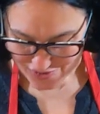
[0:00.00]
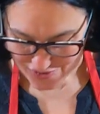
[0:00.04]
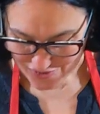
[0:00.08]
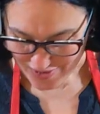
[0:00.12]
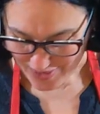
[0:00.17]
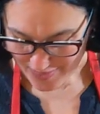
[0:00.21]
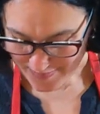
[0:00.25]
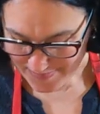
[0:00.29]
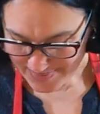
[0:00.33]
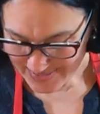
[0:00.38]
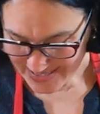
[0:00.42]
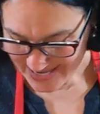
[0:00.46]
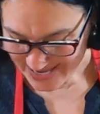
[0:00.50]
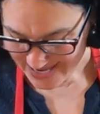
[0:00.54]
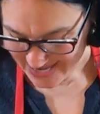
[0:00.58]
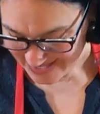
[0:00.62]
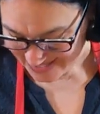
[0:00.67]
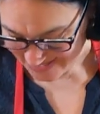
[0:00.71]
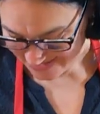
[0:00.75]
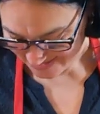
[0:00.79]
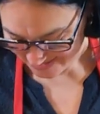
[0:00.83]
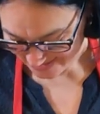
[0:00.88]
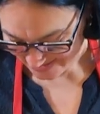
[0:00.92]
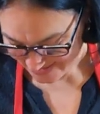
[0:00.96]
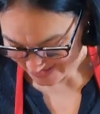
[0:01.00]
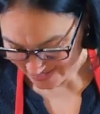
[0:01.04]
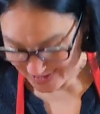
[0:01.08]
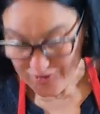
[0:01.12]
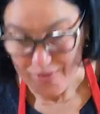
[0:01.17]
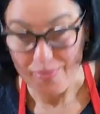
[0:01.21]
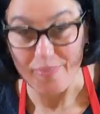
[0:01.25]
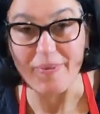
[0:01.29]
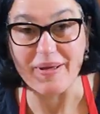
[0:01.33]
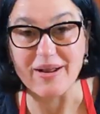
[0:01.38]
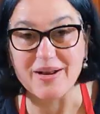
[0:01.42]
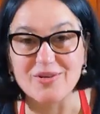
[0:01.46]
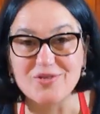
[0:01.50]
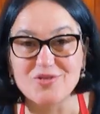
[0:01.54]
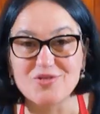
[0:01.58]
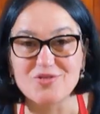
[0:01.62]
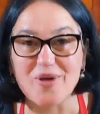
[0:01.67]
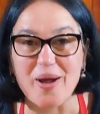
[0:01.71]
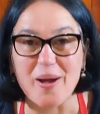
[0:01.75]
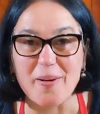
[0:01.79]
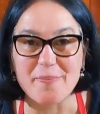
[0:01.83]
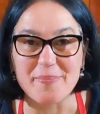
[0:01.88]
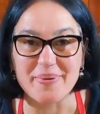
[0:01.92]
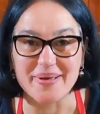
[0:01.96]
rum cake. I hope I don't
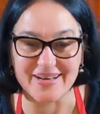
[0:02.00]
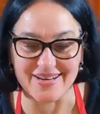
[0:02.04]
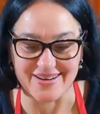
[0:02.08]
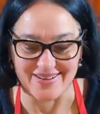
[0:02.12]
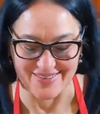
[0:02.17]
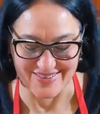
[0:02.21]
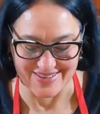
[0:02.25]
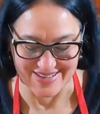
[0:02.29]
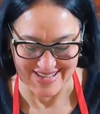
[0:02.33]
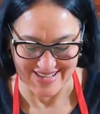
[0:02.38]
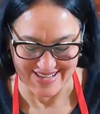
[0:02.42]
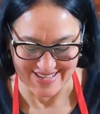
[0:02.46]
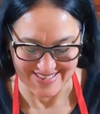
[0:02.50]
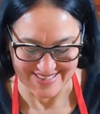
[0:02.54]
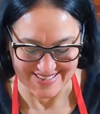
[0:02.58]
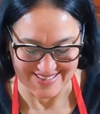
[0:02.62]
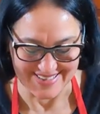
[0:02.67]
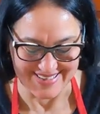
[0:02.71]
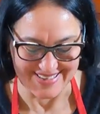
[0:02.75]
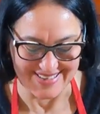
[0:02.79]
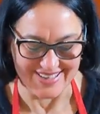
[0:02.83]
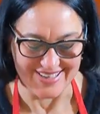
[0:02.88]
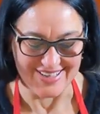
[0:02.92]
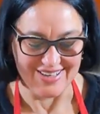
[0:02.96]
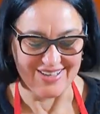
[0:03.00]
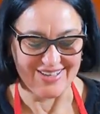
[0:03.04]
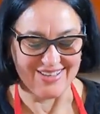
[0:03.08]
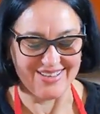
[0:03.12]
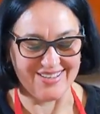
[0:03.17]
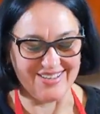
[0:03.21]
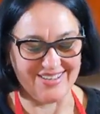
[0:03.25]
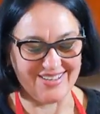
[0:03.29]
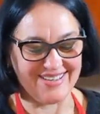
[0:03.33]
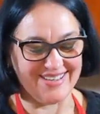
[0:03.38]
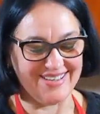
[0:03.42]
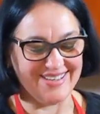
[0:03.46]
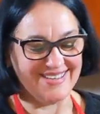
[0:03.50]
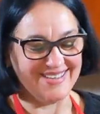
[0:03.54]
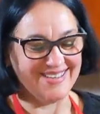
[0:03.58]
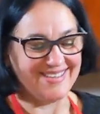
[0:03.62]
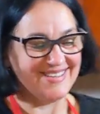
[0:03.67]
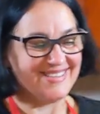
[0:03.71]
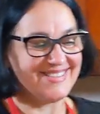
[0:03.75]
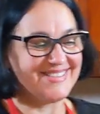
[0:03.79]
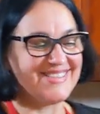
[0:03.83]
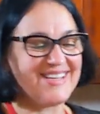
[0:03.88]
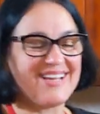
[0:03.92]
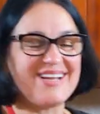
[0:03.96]
drop it. Okay, look,
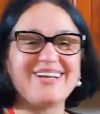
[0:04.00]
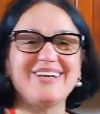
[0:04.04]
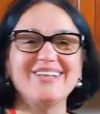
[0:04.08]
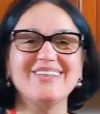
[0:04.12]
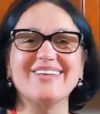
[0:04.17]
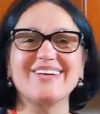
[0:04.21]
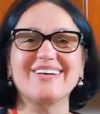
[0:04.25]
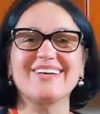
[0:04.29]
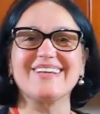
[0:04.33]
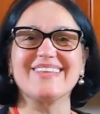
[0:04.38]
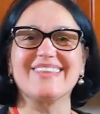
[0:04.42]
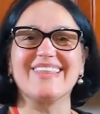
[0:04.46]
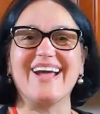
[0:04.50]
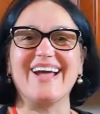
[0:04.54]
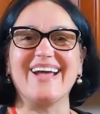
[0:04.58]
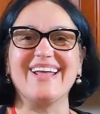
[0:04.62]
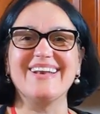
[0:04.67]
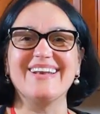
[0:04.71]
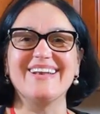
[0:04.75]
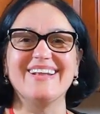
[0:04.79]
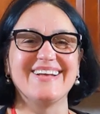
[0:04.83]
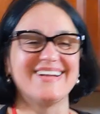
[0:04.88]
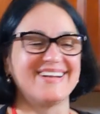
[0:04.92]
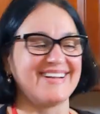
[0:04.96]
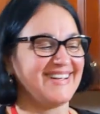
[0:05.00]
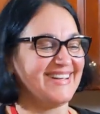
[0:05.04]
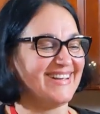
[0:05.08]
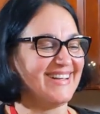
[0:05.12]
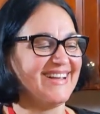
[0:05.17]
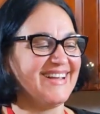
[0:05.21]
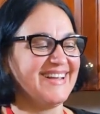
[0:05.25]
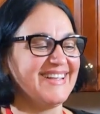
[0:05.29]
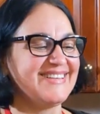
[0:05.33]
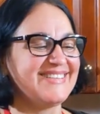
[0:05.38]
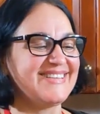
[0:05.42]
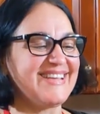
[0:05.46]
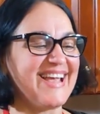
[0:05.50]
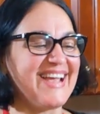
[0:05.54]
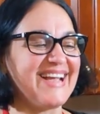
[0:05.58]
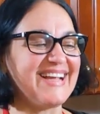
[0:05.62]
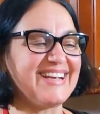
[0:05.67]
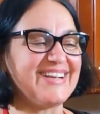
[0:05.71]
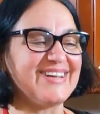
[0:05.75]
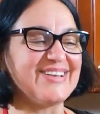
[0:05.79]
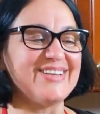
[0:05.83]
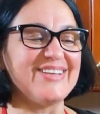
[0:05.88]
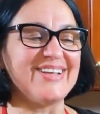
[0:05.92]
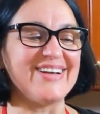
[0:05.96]
take a look at that.
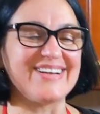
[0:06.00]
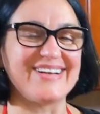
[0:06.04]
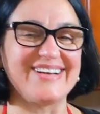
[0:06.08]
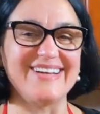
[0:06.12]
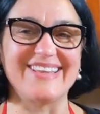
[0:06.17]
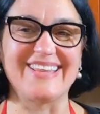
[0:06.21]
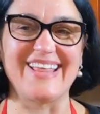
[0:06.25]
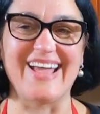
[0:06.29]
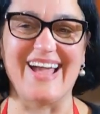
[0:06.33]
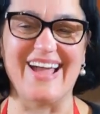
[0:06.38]
Take a look at